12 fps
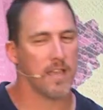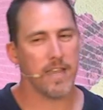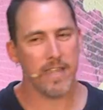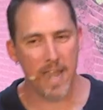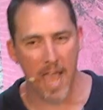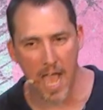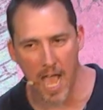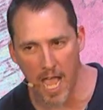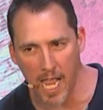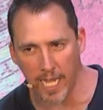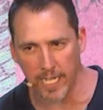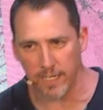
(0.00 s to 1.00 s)

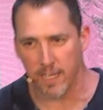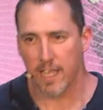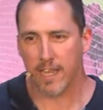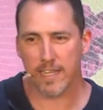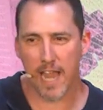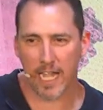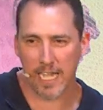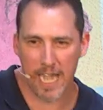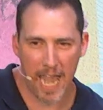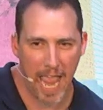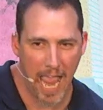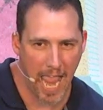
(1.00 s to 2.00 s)
9, 9 and
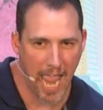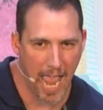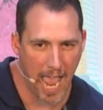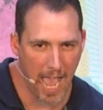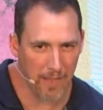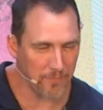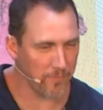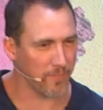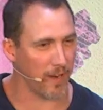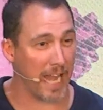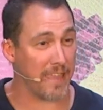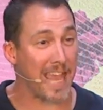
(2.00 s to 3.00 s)
a half,
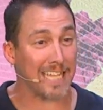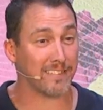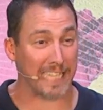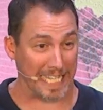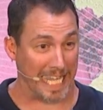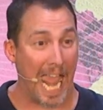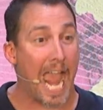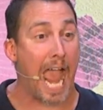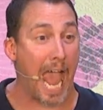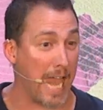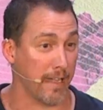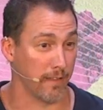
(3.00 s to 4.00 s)
right? And that's the
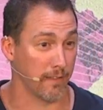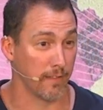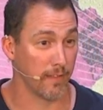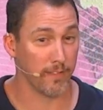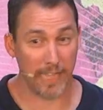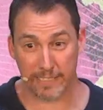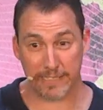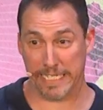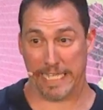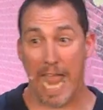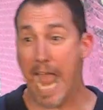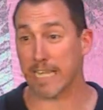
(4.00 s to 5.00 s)
dad. That's the
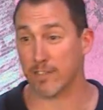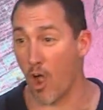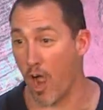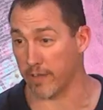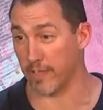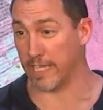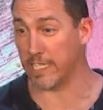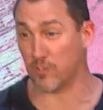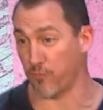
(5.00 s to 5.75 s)
dad talking. He's